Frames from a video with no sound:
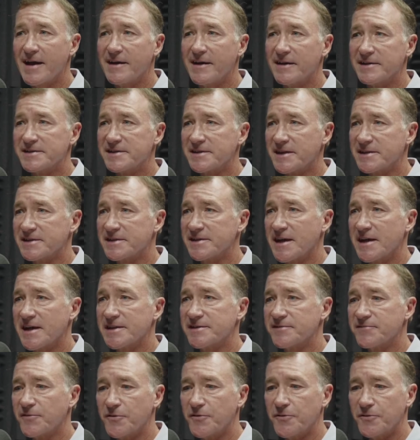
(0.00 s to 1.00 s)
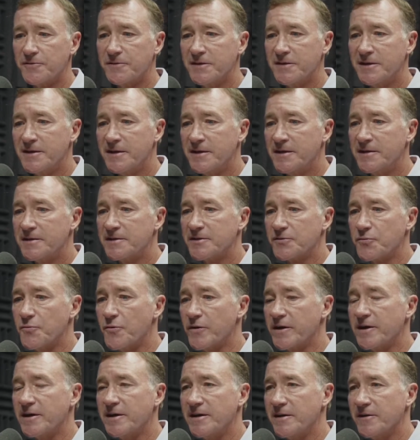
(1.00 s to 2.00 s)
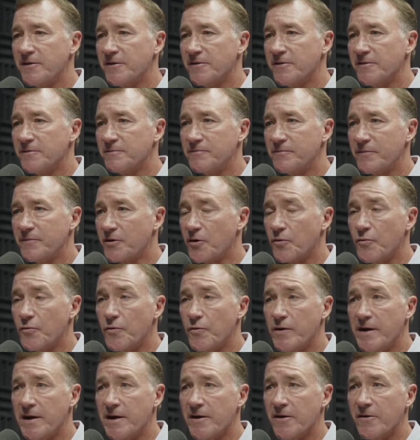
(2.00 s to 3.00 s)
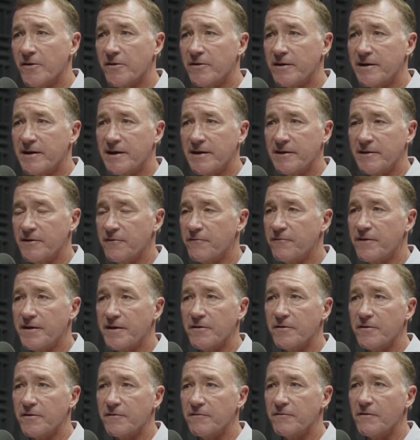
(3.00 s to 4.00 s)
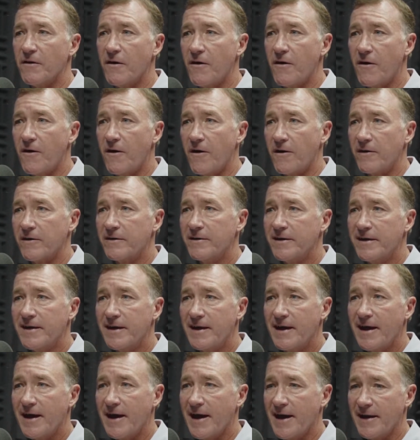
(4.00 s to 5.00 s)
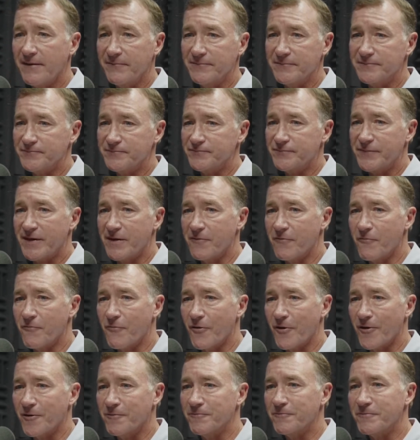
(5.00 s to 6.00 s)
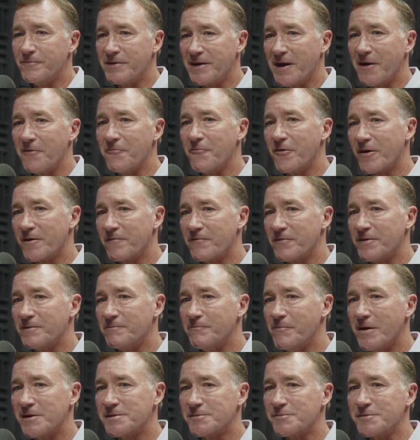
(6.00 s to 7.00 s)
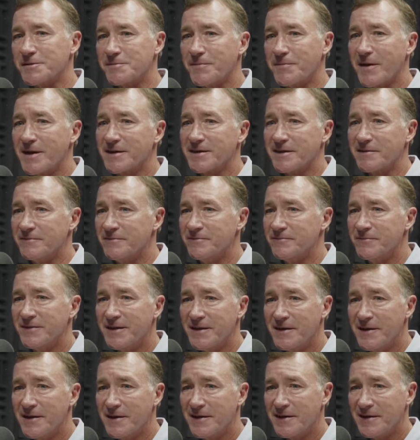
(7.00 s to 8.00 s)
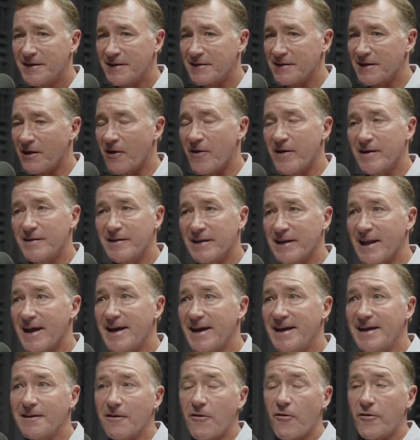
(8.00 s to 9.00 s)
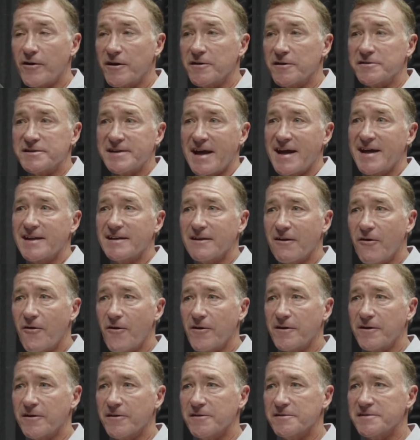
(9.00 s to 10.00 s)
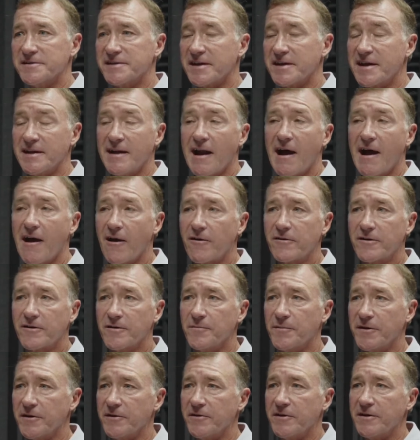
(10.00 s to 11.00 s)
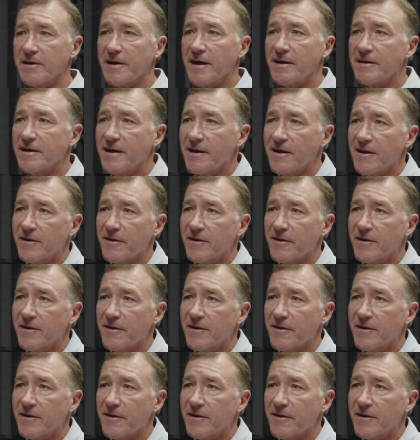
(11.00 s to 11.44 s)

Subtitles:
successful 20-year career in the field of law and were, one of the most respected lady lawyers and lawyers in our community, I know.